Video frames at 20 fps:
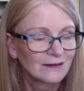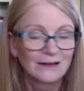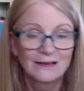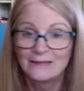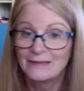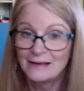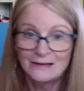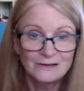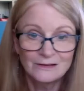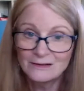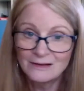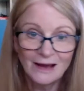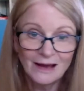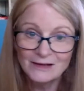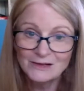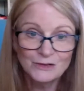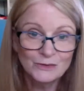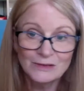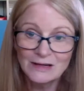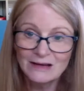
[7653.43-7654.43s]
Then you're
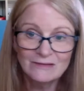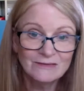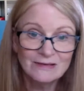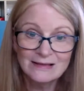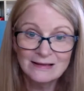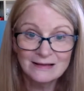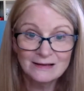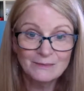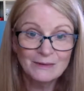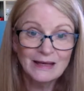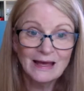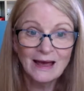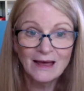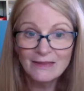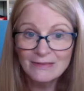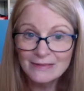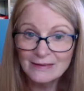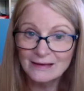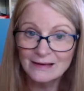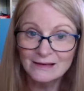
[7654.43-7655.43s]
not doing everything to be
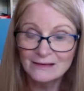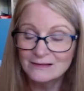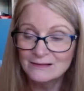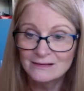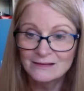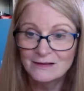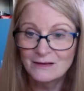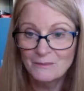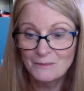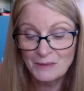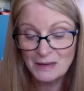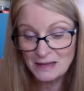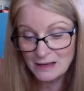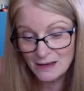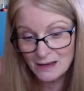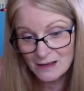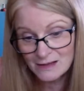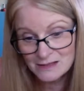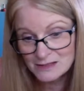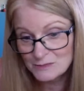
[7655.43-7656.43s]
healthy,
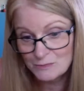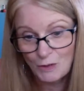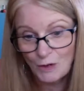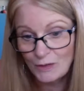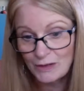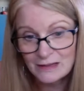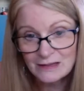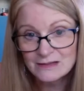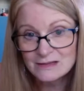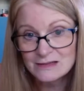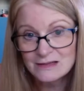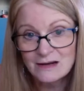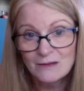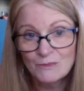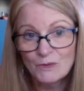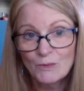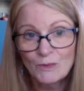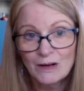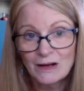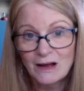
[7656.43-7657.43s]
because smoking is the
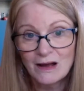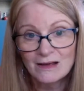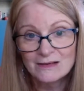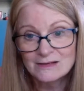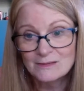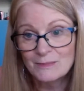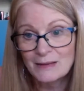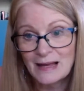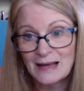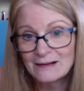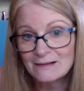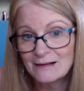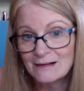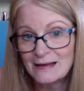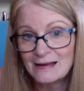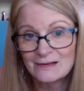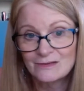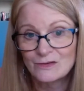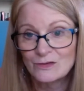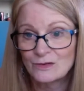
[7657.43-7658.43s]
number one cause of bladder
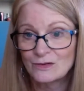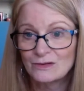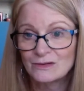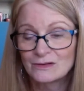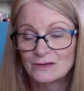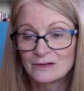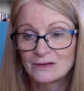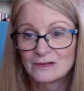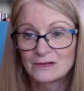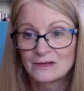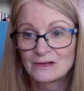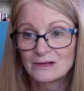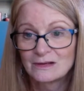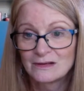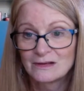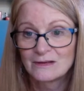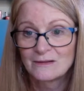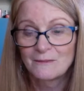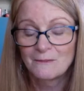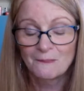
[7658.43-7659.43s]
cancer.
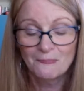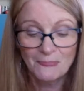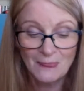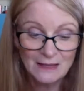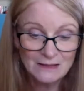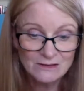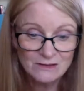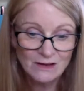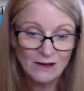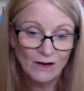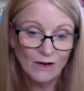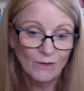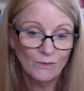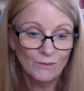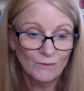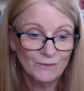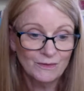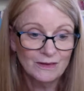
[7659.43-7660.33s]
And so